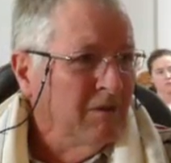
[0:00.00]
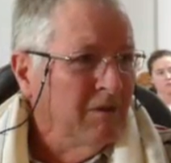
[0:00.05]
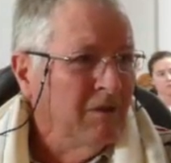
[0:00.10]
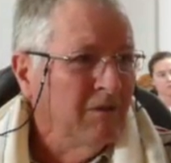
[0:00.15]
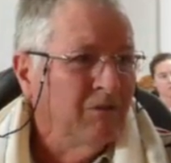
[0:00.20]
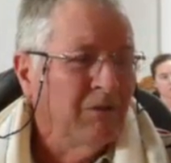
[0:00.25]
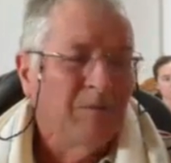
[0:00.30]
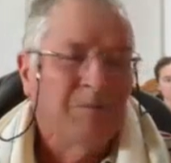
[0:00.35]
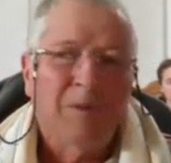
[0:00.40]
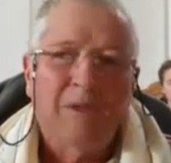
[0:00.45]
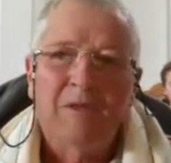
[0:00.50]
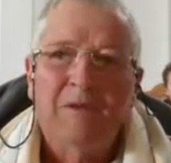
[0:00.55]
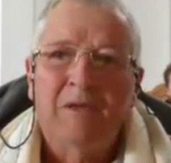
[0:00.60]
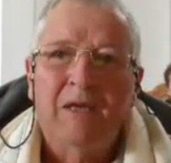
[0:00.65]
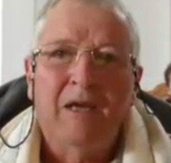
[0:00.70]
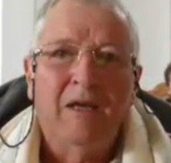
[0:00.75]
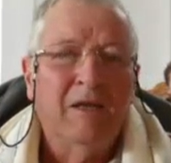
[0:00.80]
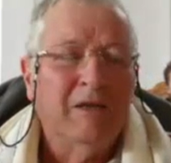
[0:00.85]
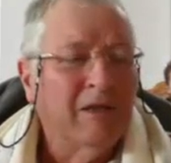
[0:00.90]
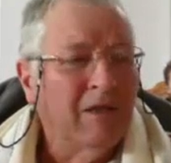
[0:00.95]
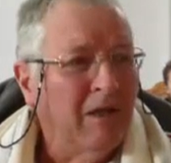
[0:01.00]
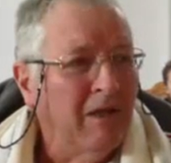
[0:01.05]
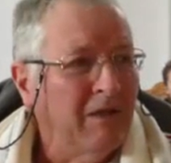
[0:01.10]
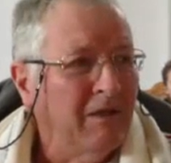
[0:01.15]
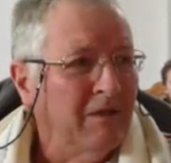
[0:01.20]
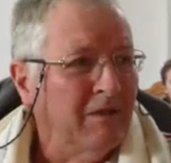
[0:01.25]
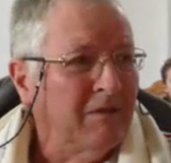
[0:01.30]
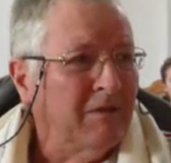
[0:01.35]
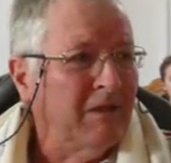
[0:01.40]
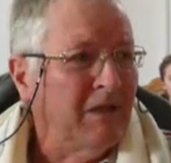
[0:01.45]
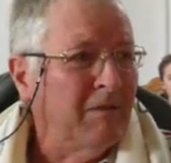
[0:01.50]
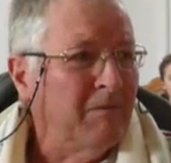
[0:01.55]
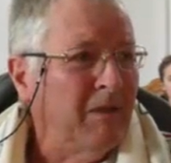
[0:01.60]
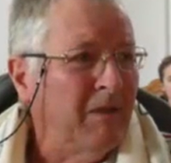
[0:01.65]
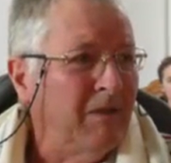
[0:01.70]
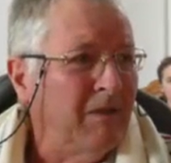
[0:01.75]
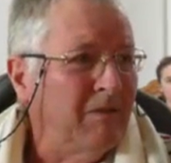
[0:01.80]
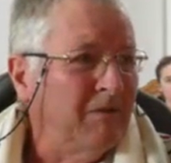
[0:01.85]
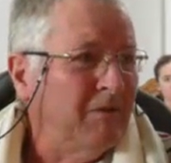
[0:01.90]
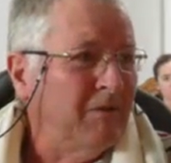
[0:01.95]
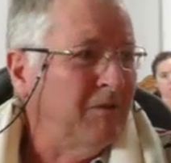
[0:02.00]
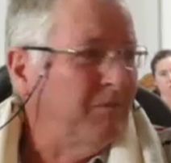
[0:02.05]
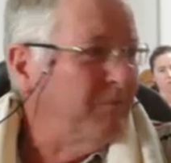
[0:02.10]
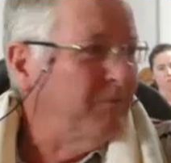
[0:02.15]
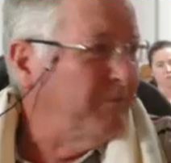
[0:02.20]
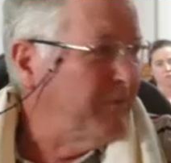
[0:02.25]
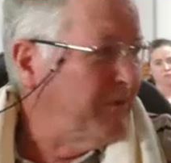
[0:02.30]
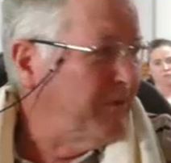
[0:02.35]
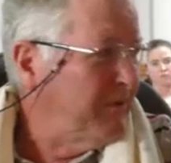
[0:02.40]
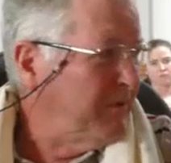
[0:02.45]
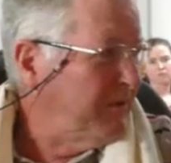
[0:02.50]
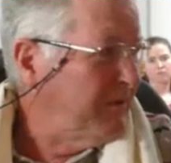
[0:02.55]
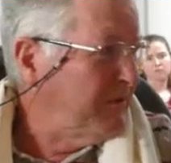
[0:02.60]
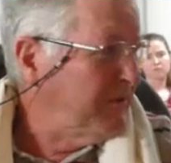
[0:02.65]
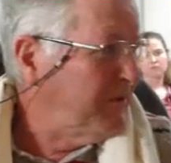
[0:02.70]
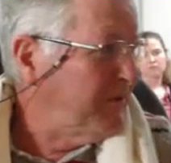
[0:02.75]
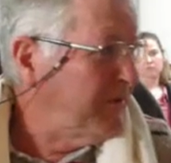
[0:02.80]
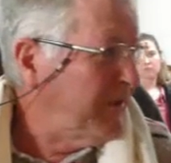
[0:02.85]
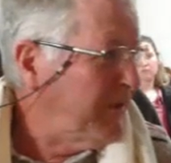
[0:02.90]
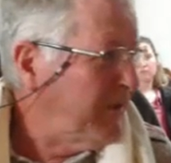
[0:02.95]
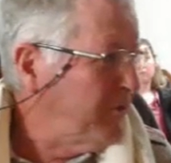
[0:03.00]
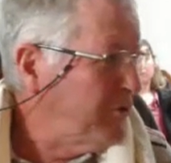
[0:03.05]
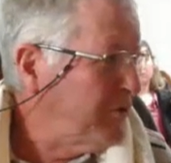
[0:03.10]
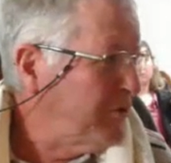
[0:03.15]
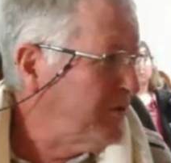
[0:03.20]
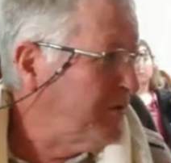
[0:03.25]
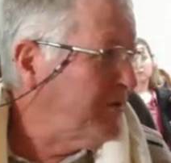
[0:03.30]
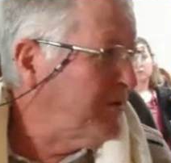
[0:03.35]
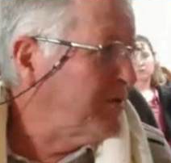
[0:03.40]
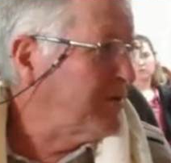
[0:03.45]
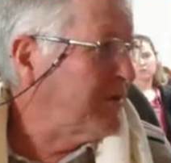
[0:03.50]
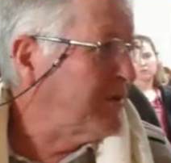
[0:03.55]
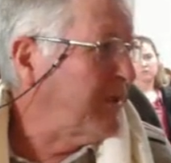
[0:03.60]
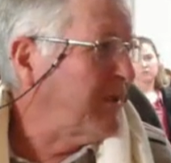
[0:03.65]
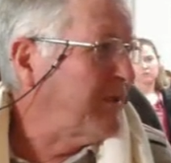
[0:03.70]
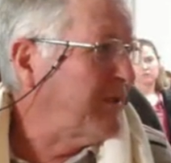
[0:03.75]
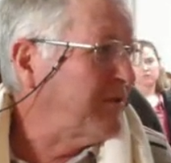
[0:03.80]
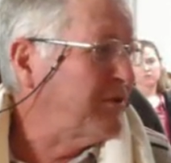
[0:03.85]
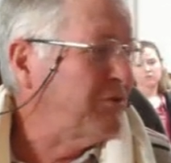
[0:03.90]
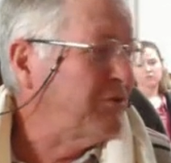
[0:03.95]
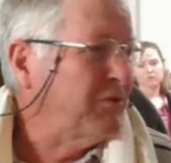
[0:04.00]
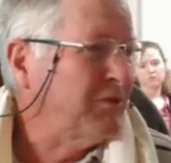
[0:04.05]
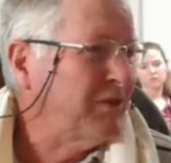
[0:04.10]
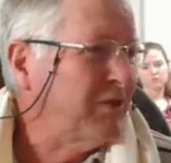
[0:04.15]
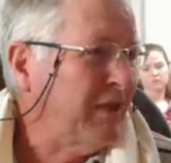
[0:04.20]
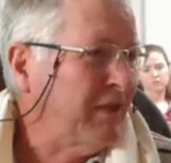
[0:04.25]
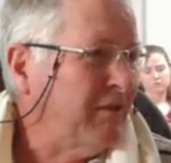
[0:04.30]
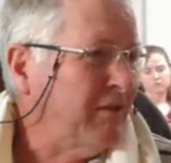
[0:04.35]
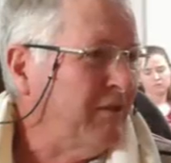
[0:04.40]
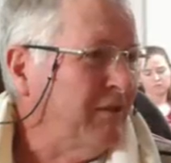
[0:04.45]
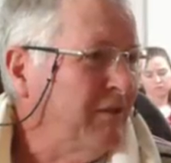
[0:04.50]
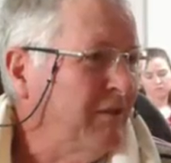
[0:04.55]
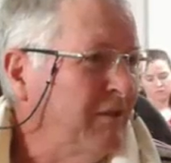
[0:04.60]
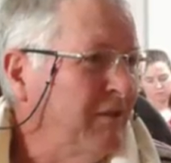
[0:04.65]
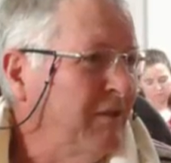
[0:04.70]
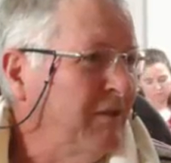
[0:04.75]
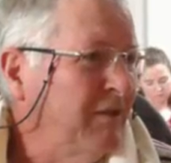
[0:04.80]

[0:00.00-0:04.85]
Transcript: if a big alligator came out of the, the, the ocean and started to attack her,